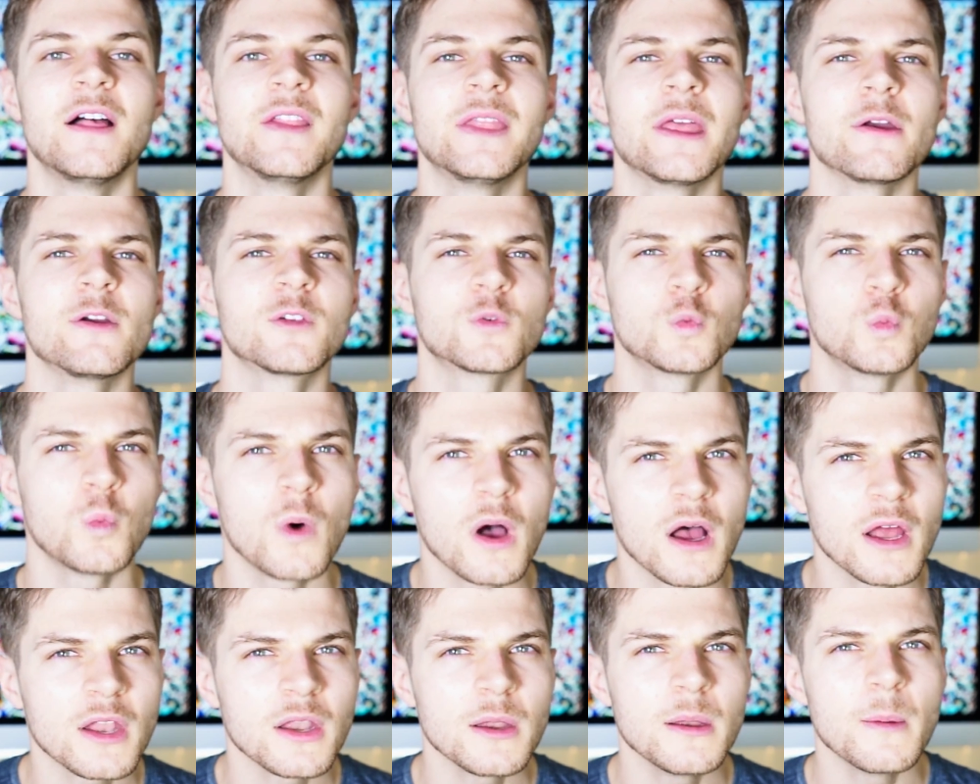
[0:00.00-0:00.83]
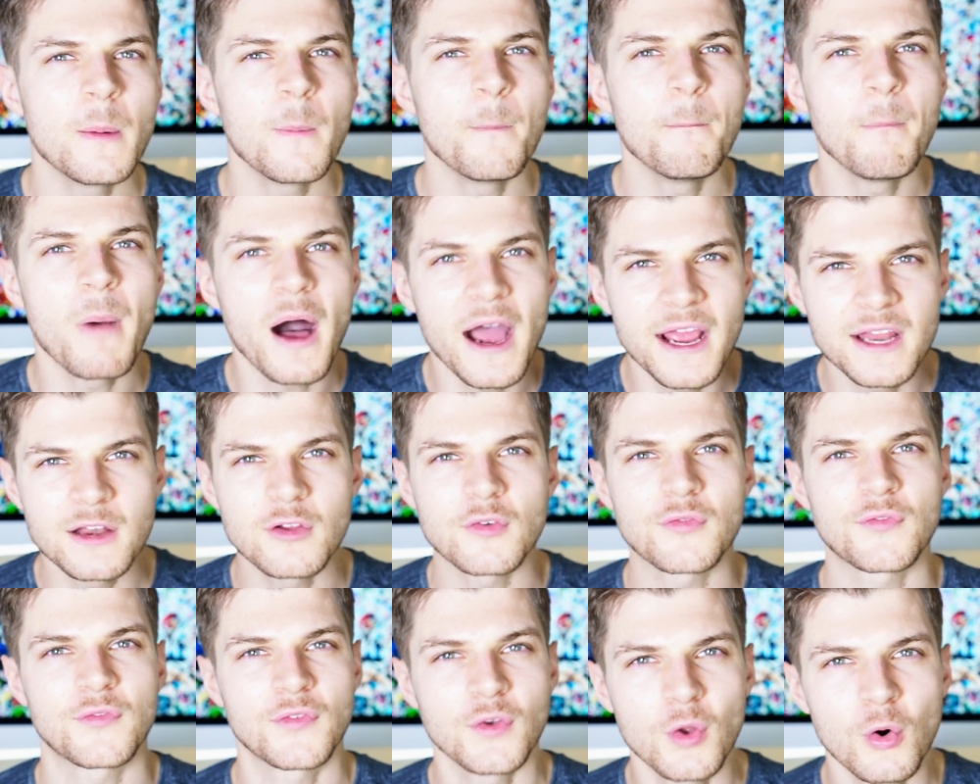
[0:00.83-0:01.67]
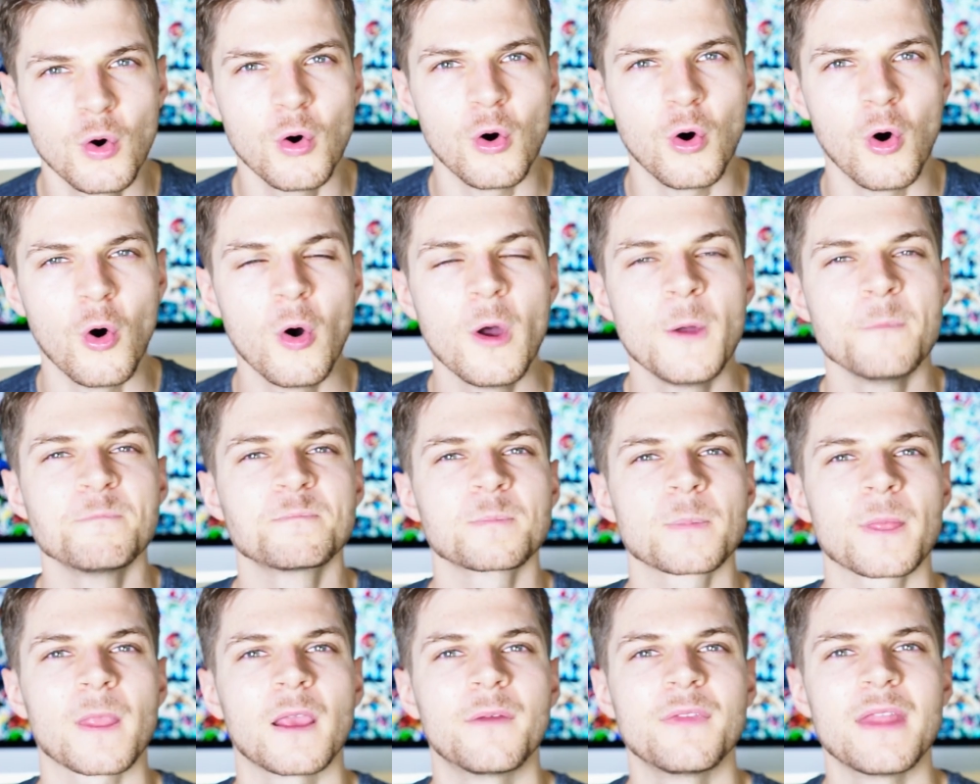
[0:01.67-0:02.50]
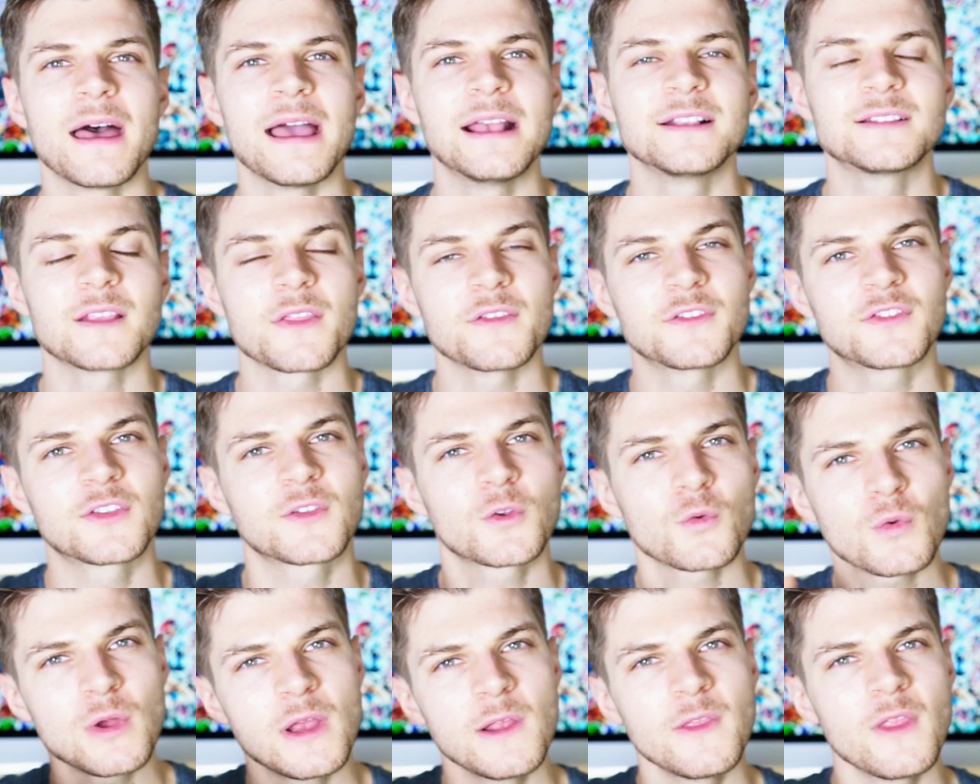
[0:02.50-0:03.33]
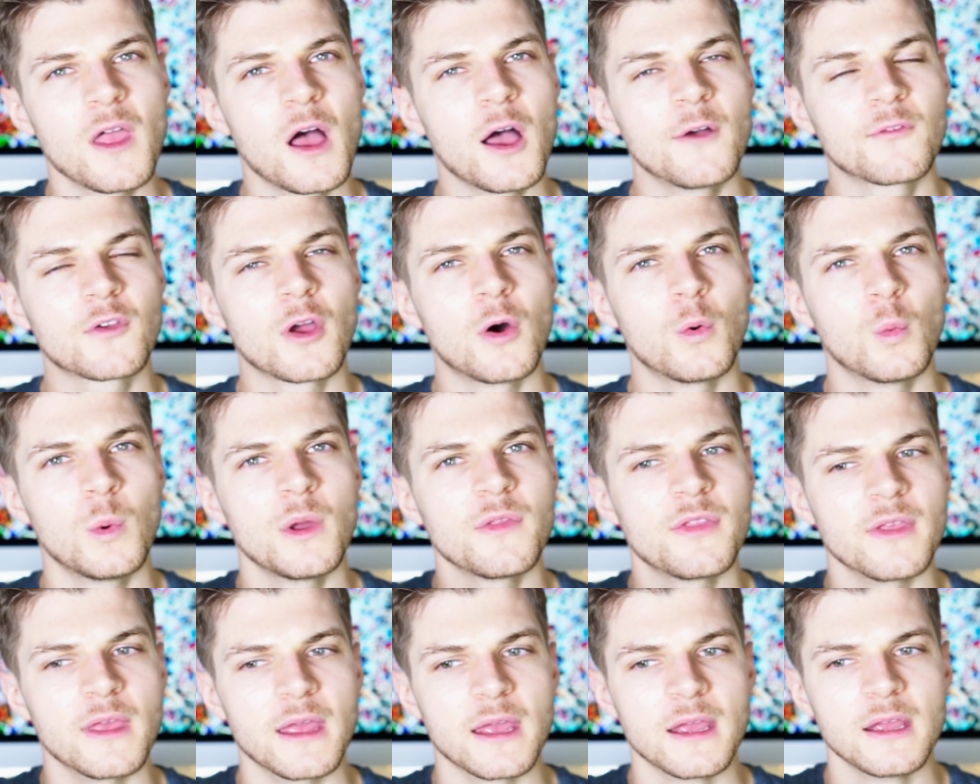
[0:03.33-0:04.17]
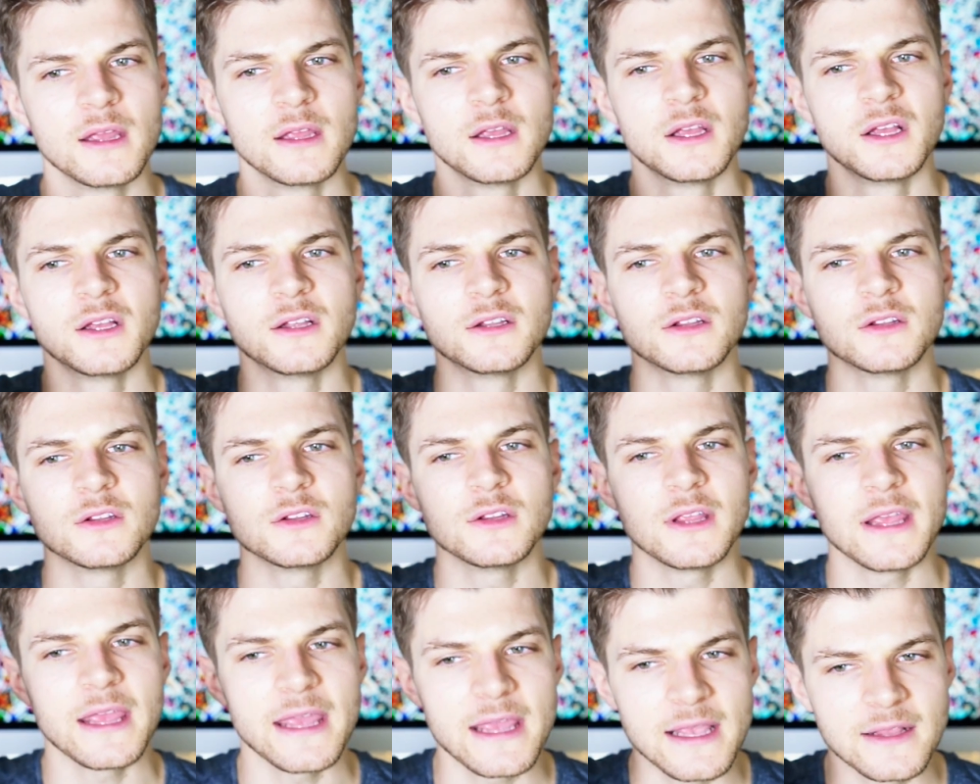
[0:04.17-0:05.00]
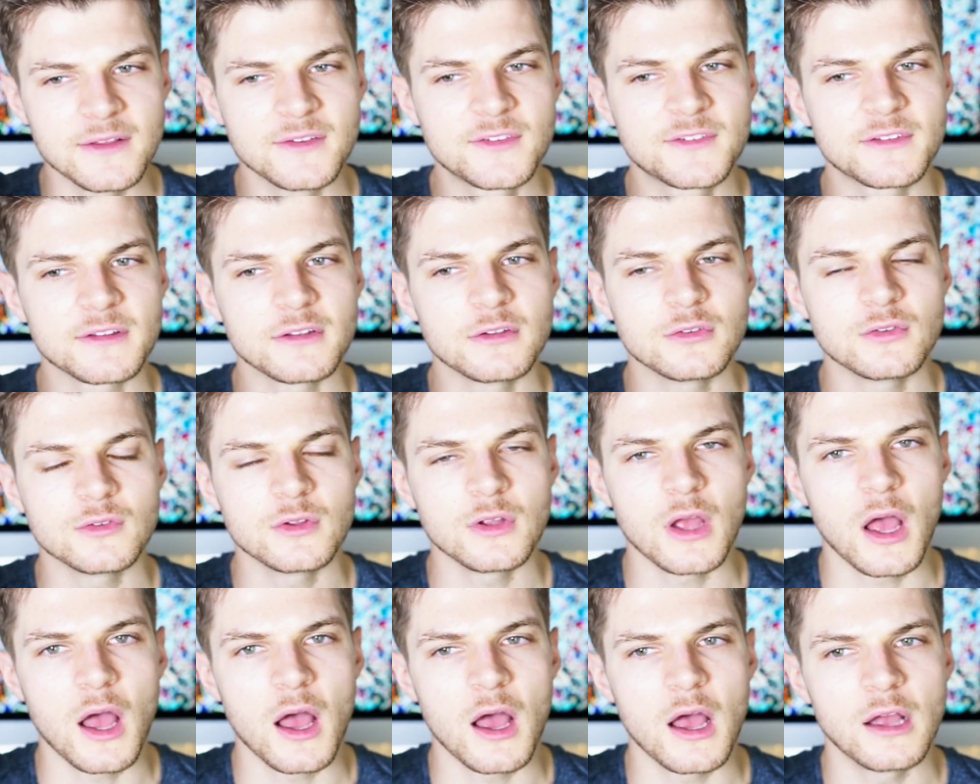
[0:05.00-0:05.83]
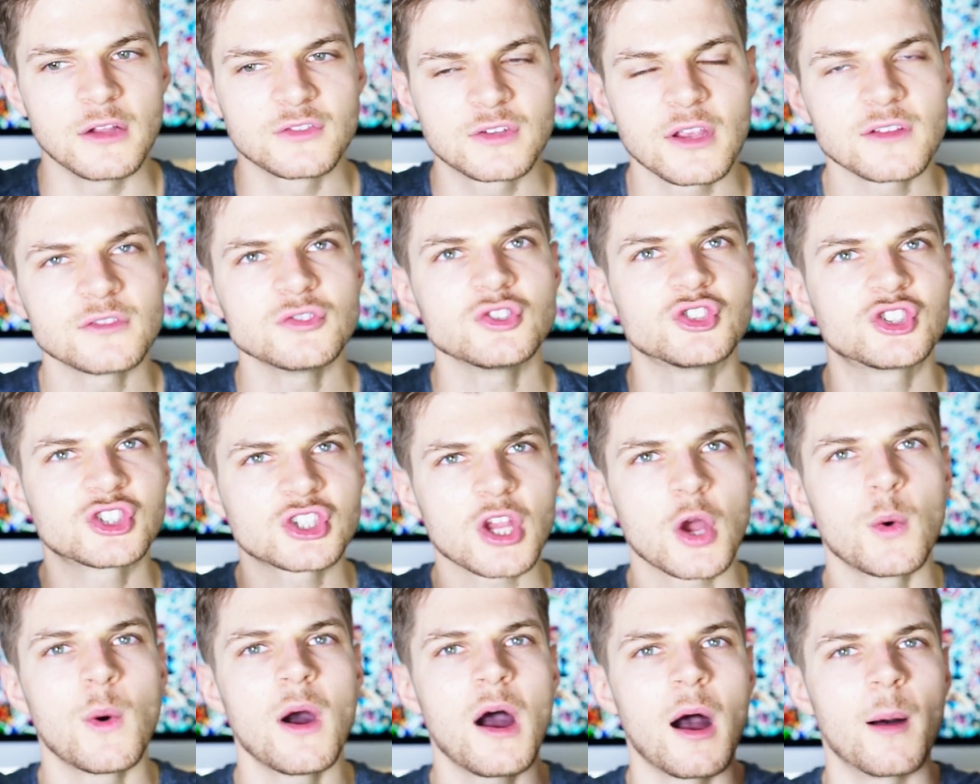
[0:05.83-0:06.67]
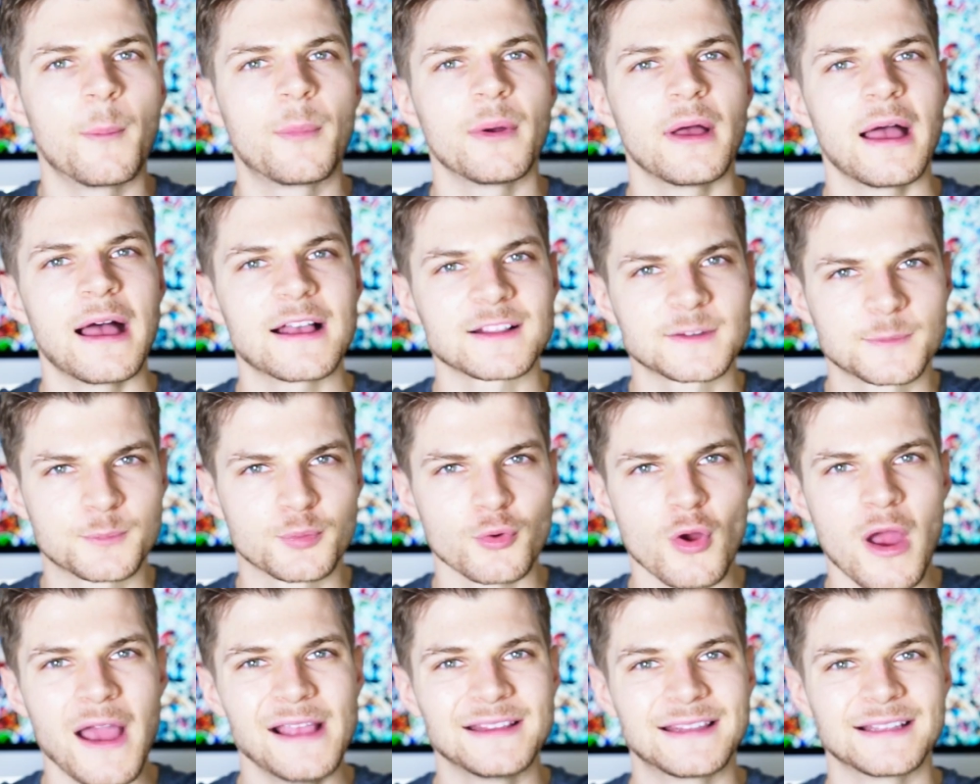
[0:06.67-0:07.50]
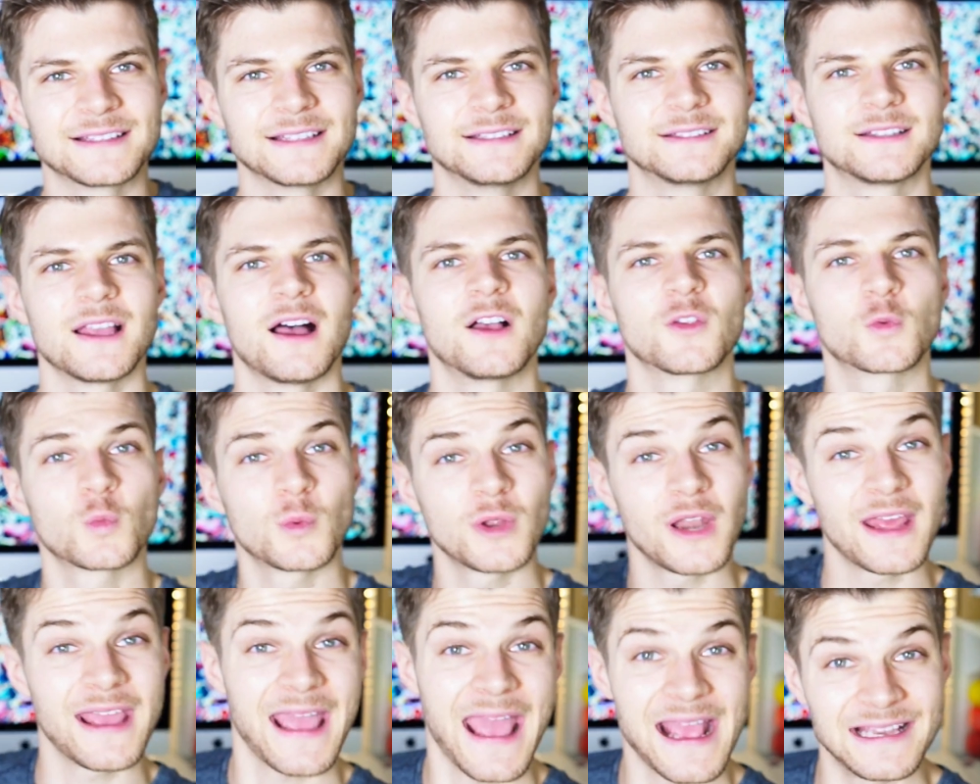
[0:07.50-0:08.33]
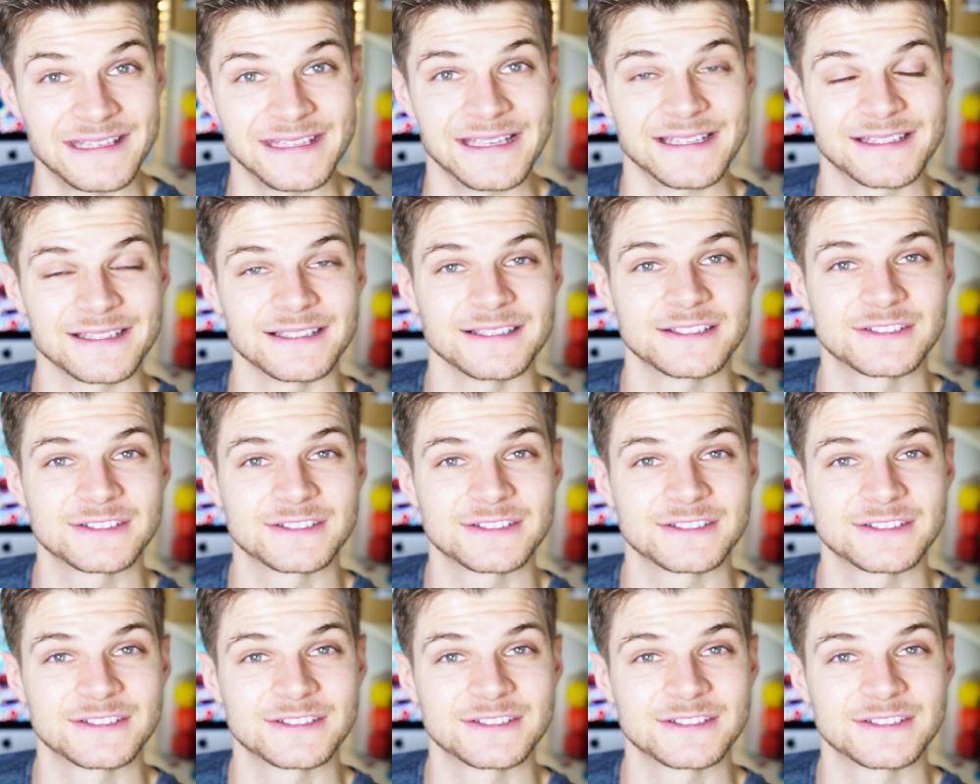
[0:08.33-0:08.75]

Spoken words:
There is one minor flaw, and that is that the screen that I've got with it is doesn't show up as bright as it does when I edit.